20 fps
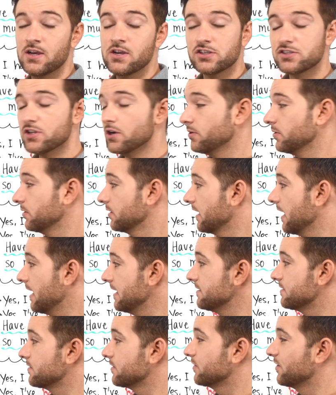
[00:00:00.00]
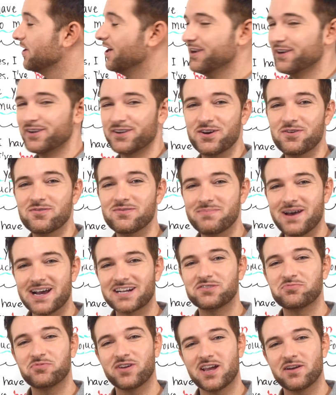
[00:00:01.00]
So guys, going
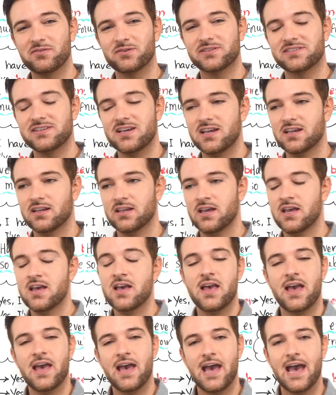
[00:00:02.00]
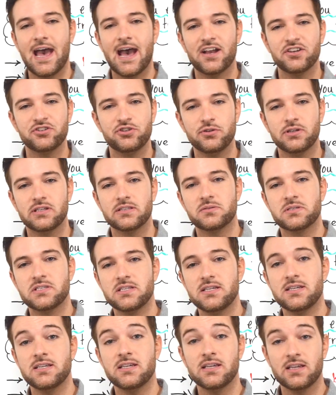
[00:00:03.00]
back to what I was saying, as you can
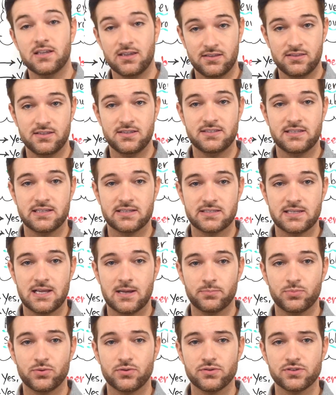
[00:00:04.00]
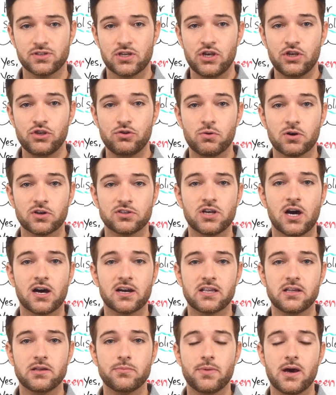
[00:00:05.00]
see in these examples, you are
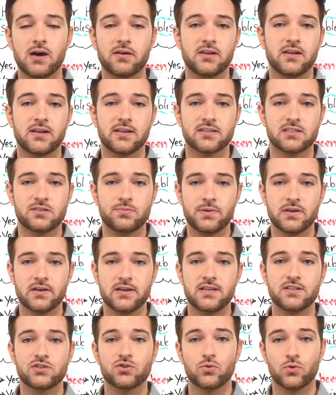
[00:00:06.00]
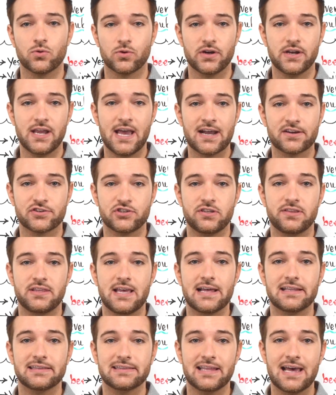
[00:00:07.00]
talking about an experience or an action
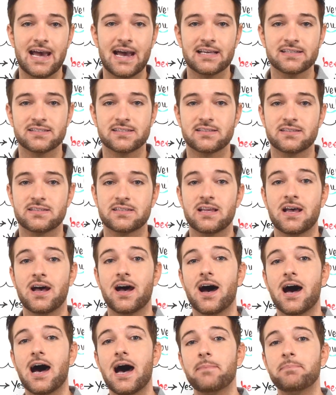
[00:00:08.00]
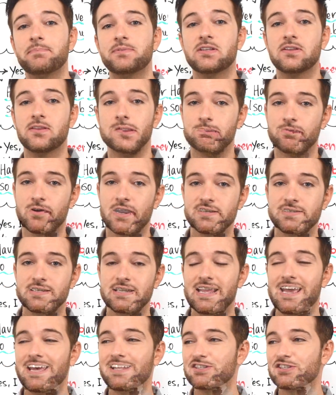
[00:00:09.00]
that lasts up to the
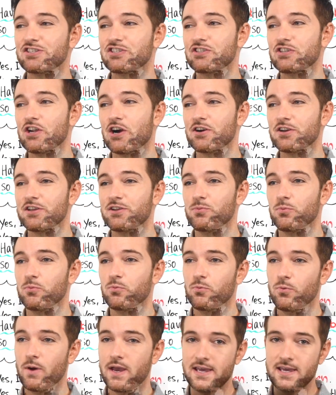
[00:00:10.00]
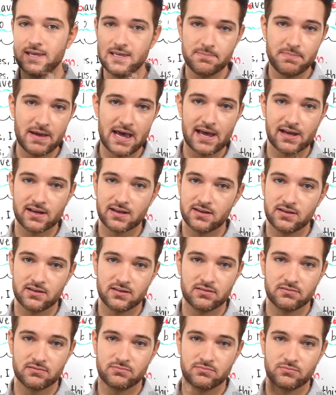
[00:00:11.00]
present and started way back
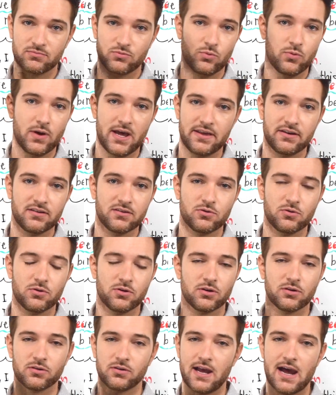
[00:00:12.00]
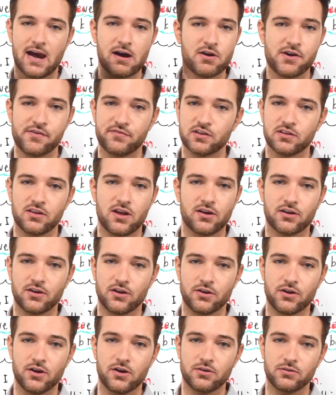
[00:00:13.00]
when or however long
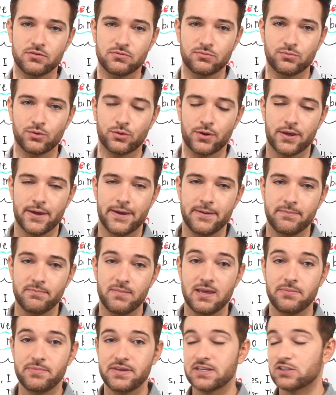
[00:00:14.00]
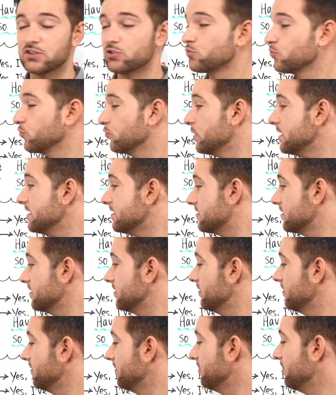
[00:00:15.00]
ago, okay? Maybe it's
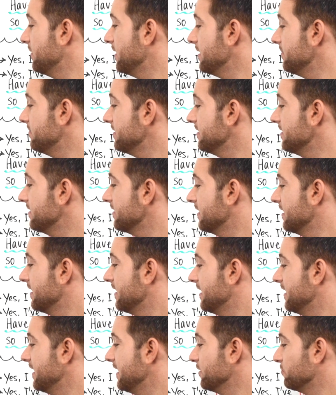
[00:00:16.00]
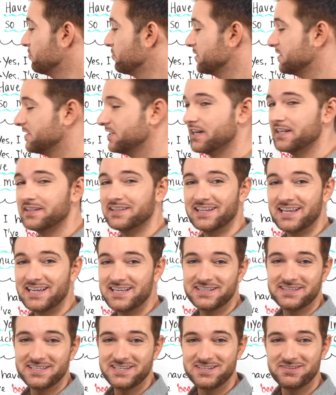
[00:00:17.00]
recent, maybe it was done
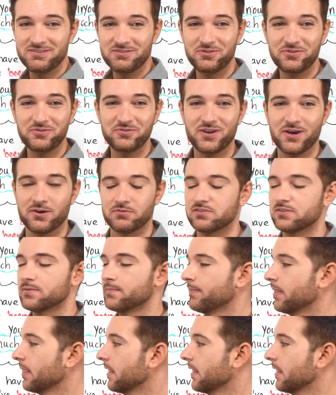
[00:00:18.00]
lately, who knows?